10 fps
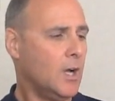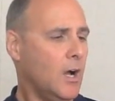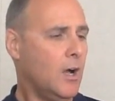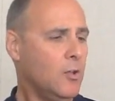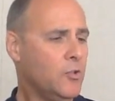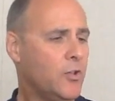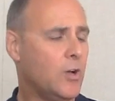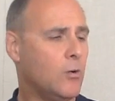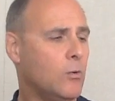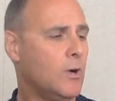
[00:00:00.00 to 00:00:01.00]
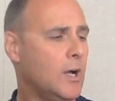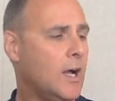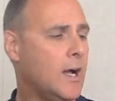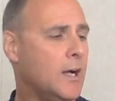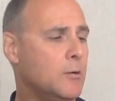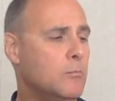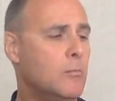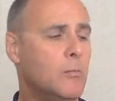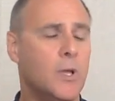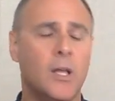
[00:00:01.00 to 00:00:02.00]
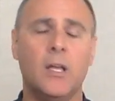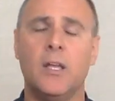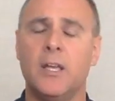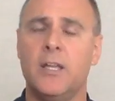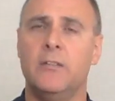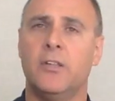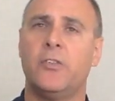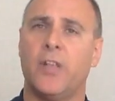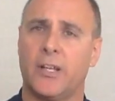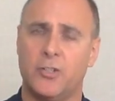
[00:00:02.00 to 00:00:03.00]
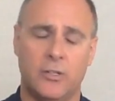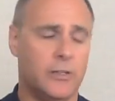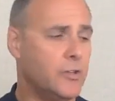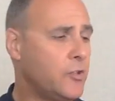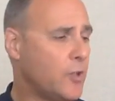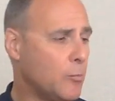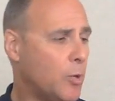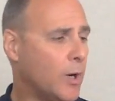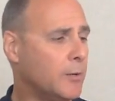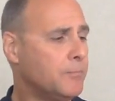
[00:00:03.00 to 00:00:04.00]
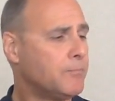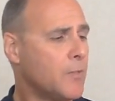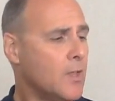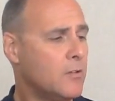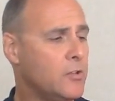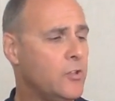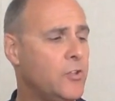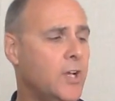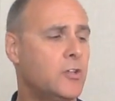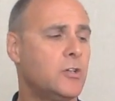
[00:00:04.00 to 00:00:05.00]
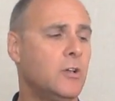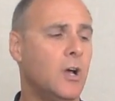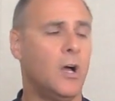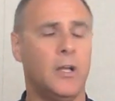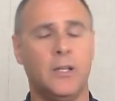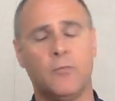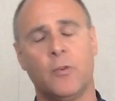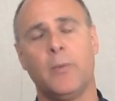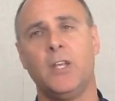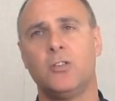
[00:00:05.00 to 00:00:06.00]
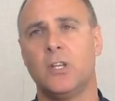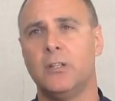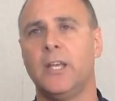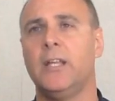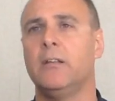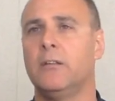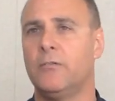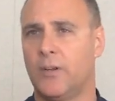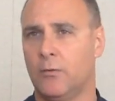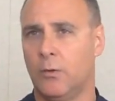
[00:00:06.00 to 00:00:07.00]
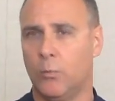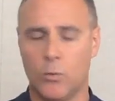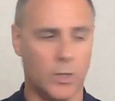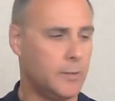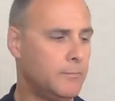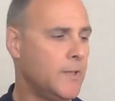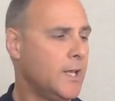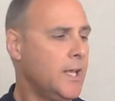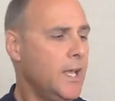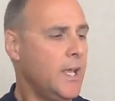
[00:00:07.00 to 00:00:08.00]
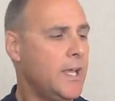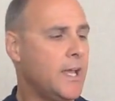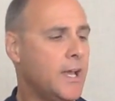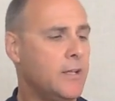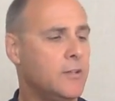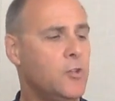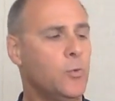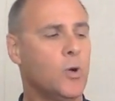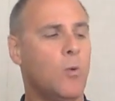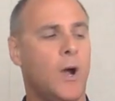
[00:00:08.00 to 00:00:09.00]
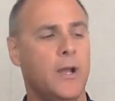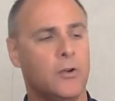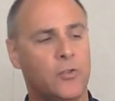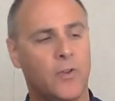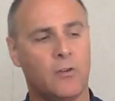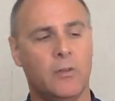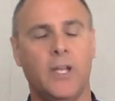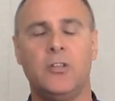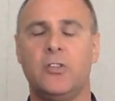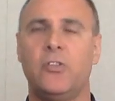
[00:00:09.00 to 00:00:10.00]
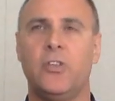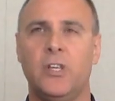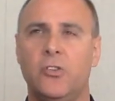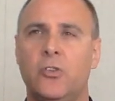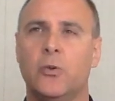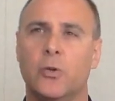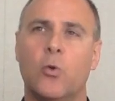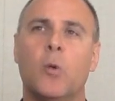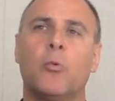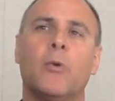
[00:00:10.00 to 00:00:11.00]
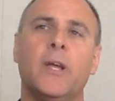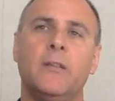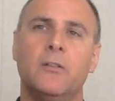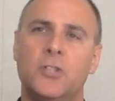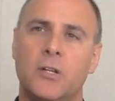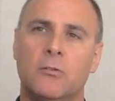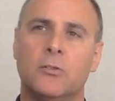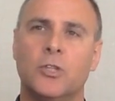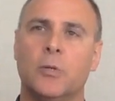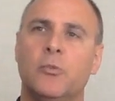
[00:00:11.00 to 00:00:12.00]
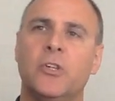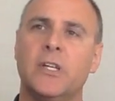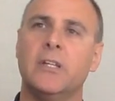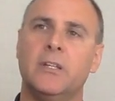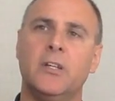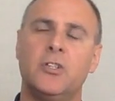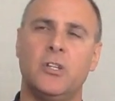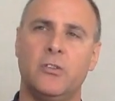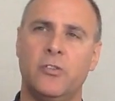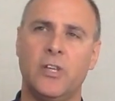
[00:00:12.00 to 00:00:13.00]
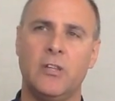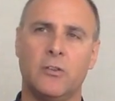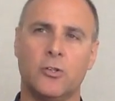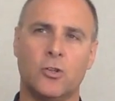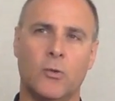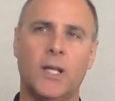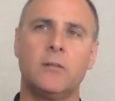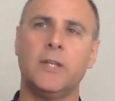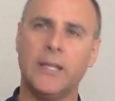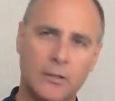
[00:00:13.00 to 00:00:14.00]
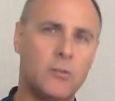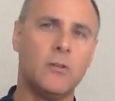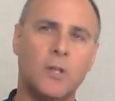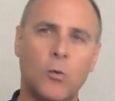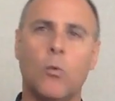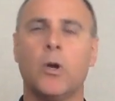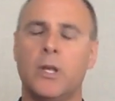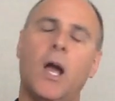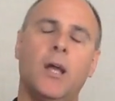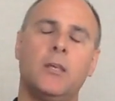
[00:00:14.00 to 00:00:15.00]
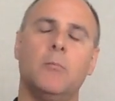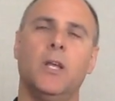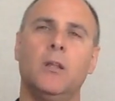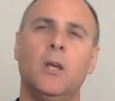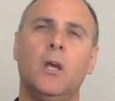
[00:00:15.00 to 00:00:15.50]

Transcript: Also, um, in this section, in this subpart, there's a section on information contained in the federal award. And this requires federal agencies to incorporate the general terms and conditions either directly into the award document